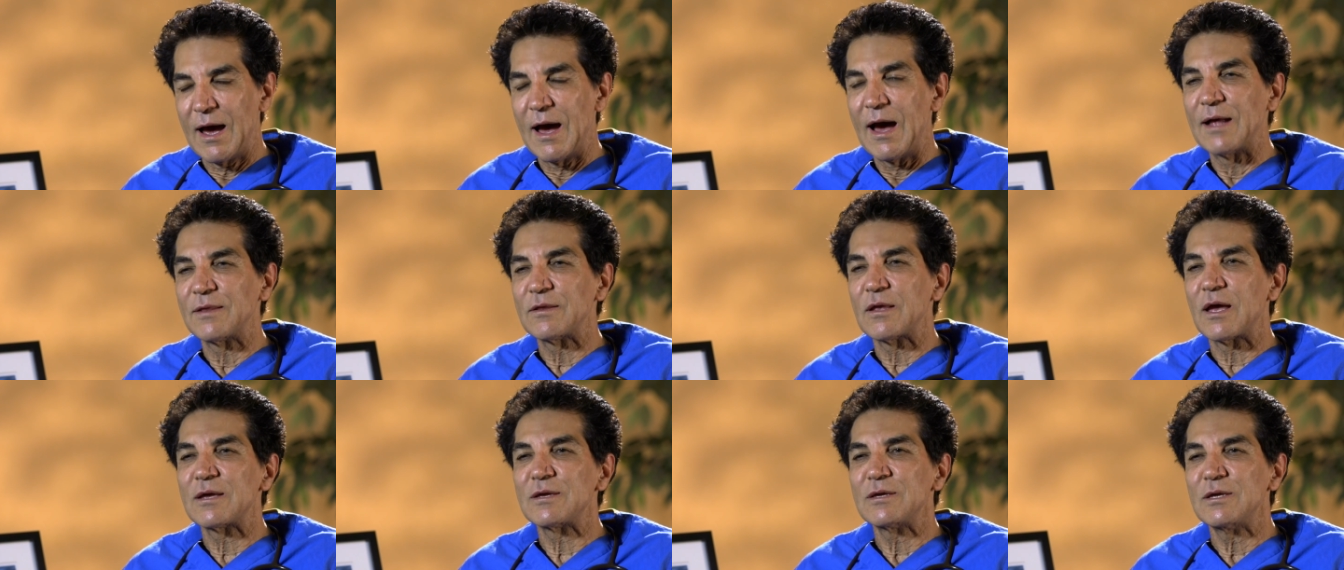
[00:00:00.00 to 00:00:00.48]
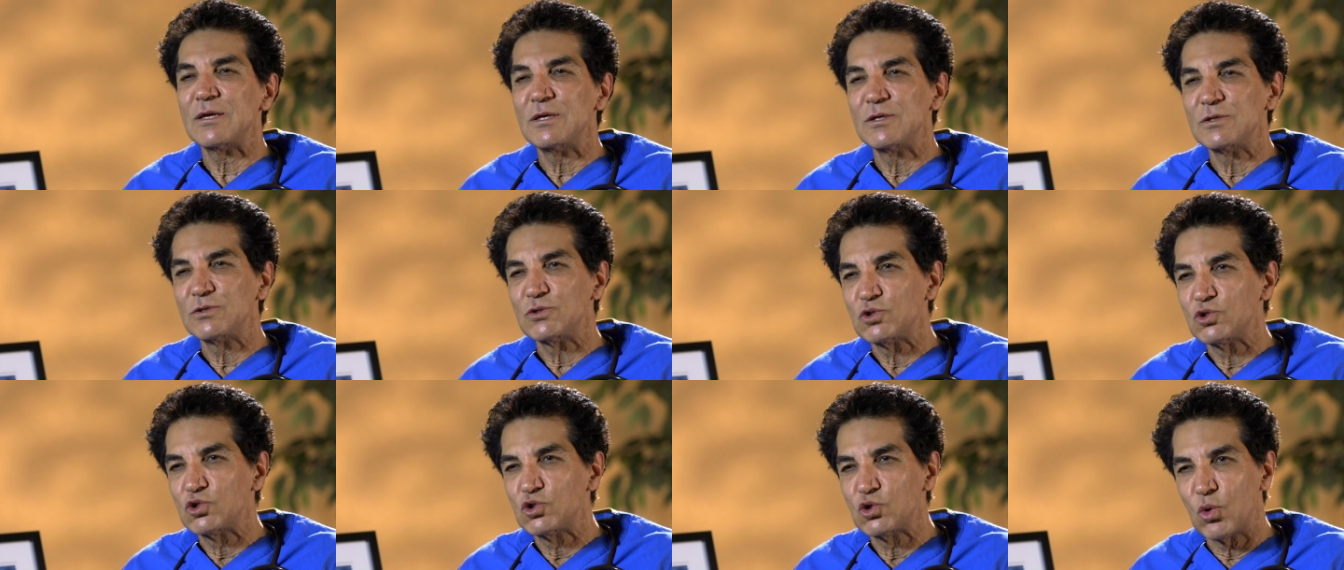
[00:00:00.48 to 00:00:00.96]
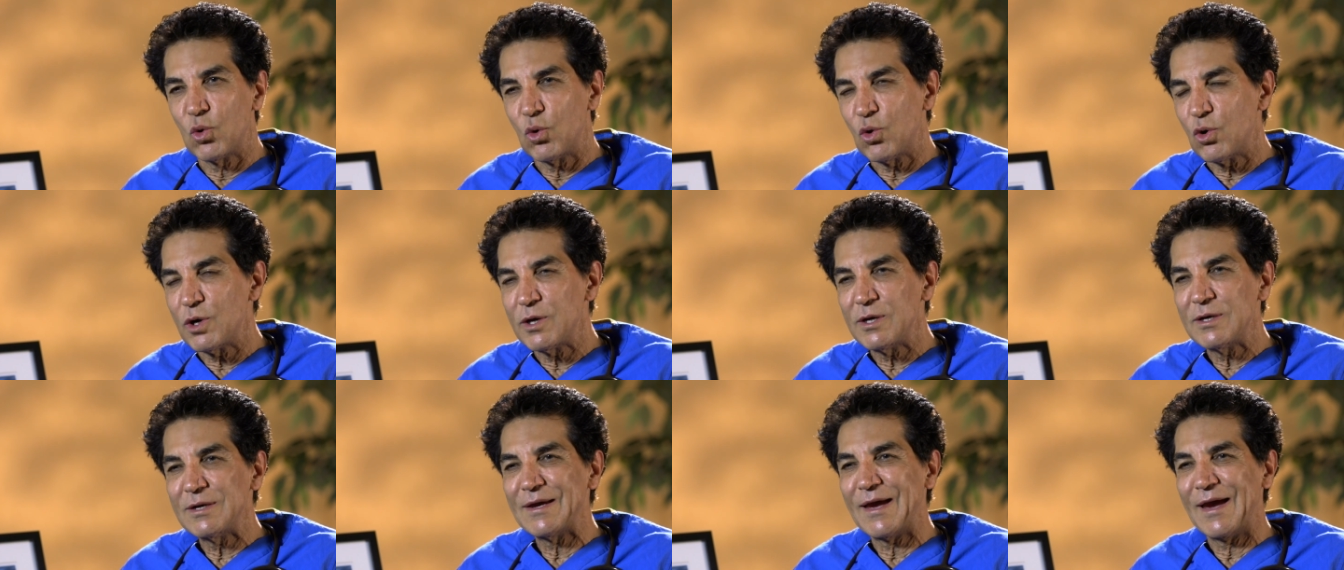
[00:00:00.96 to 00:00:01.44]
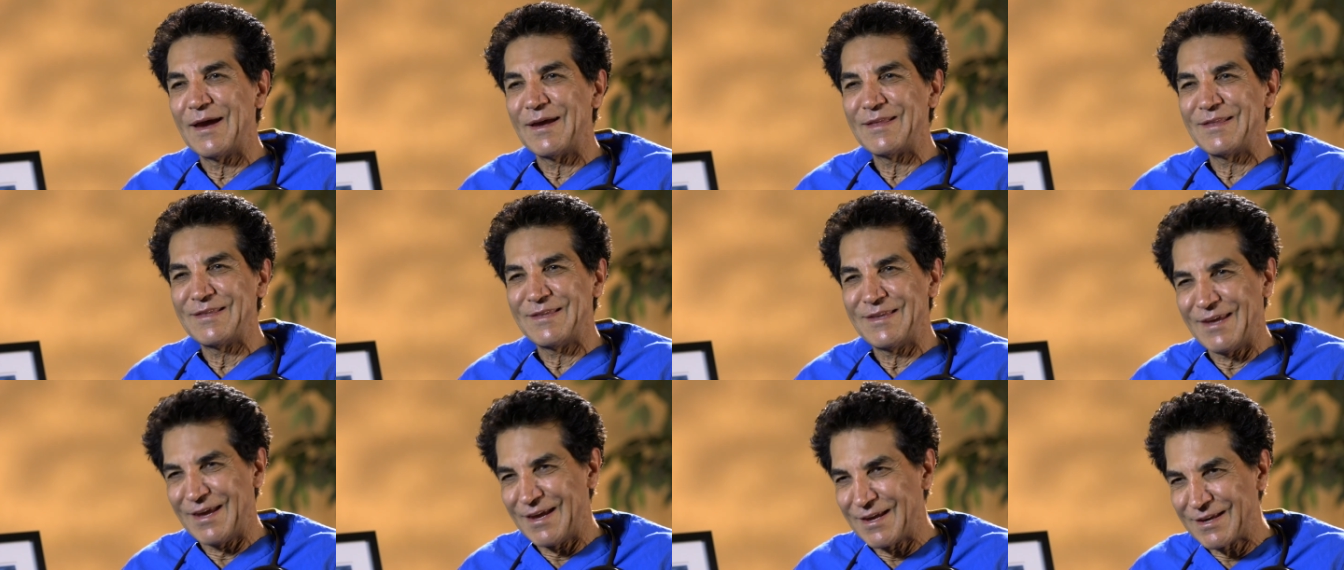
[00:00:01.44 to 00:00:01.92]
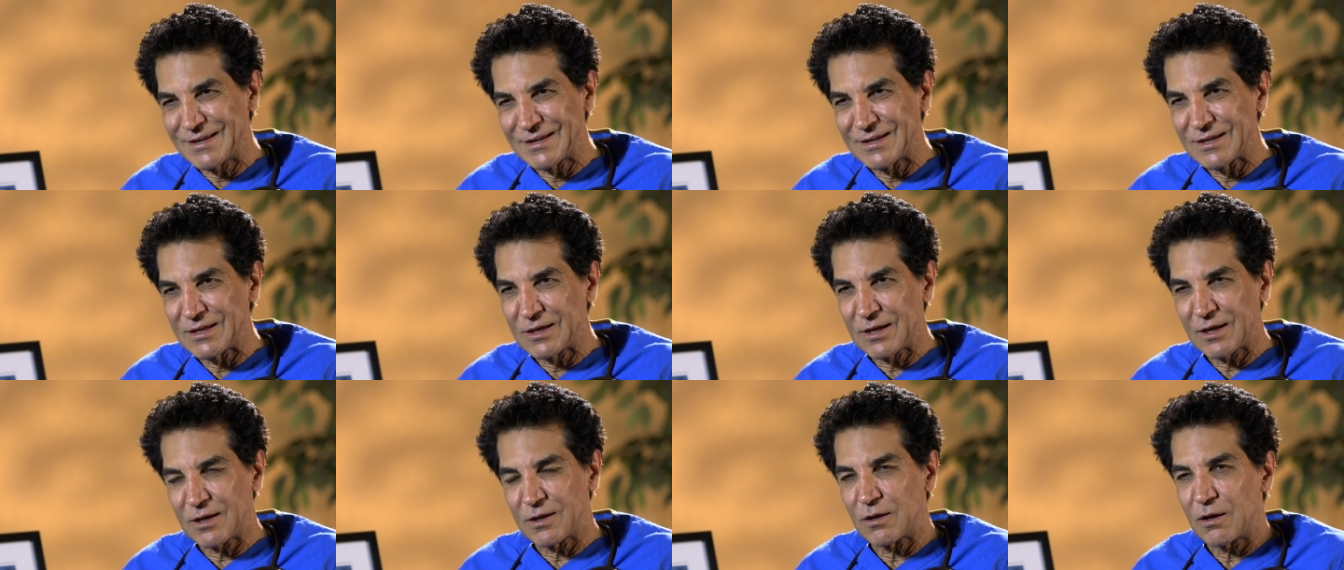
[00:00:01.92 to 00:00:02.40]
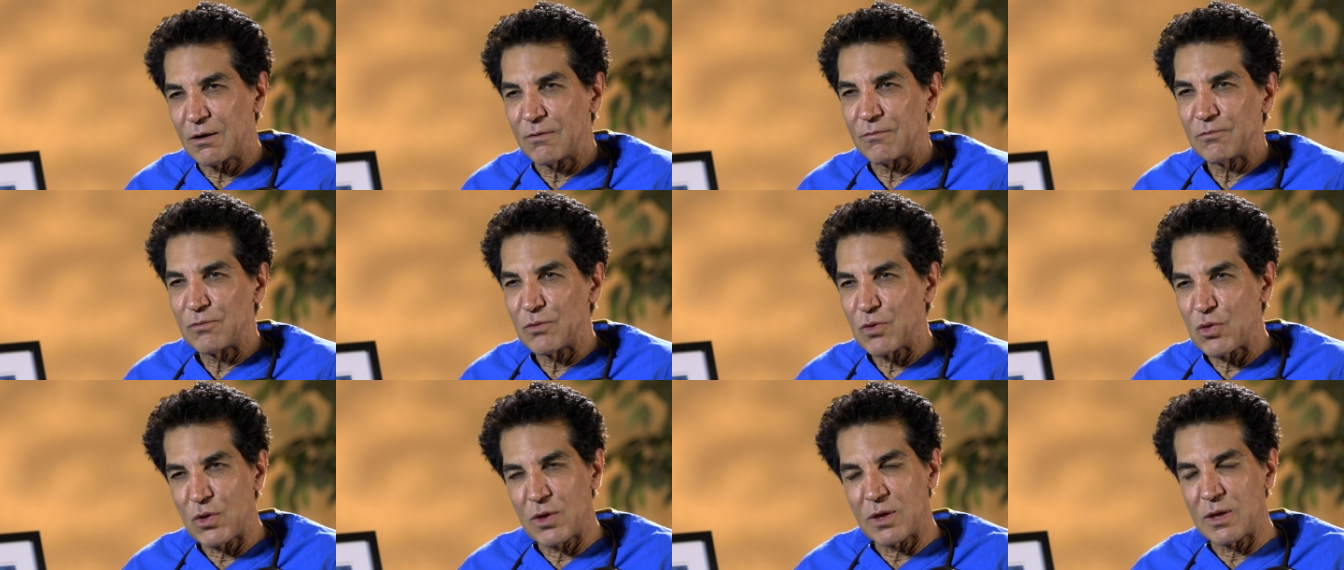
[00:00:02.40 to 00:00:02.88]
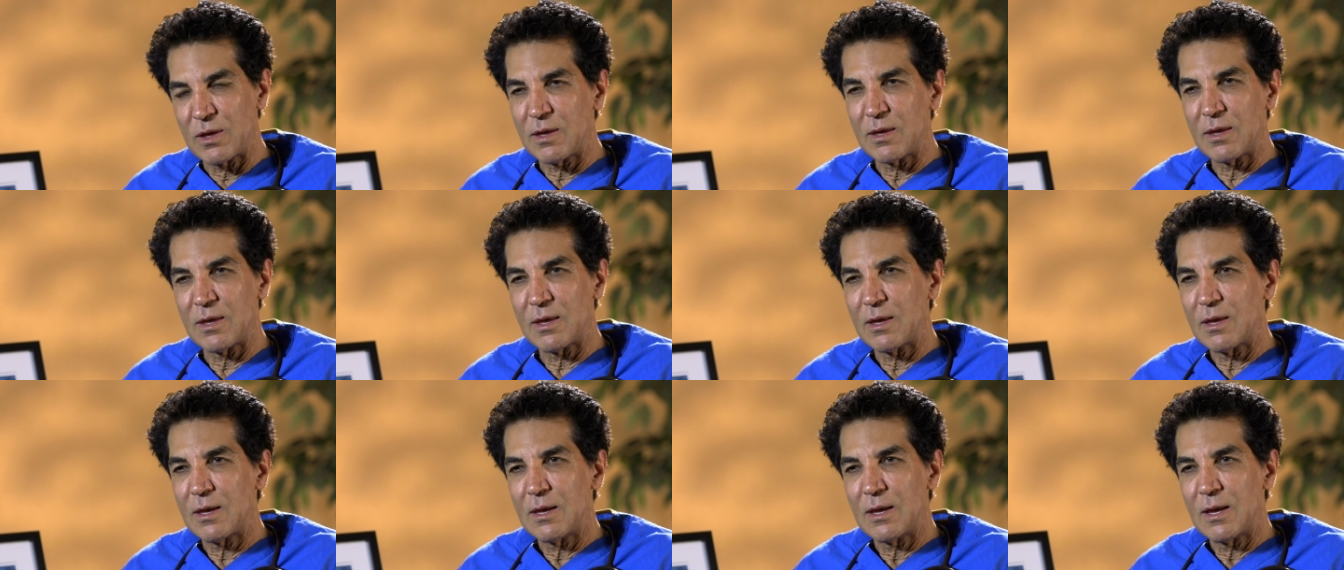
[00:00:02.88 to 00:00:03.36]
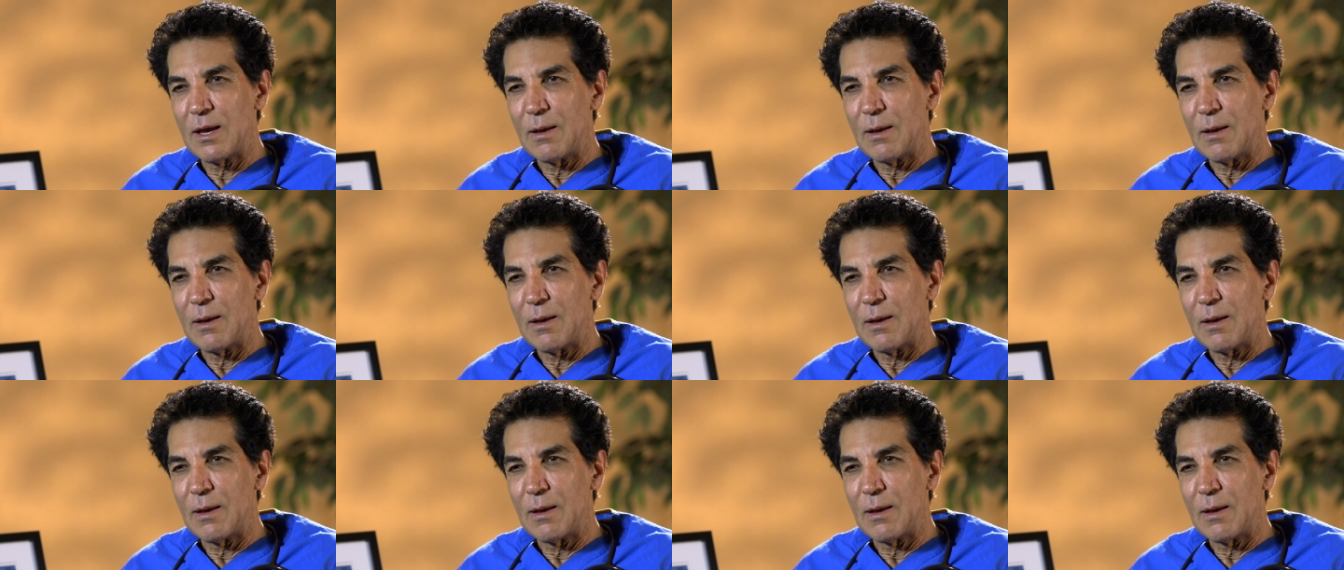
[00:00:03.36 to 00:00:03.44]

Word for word: and I enjoy taking care of the